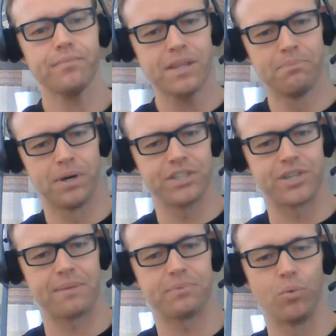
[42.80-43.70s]
But in
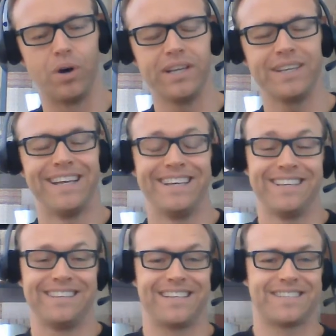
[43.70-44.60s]
chapter 1,
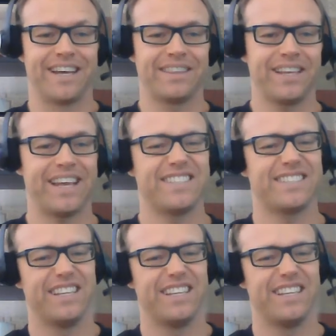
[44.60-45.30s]
that's not the case.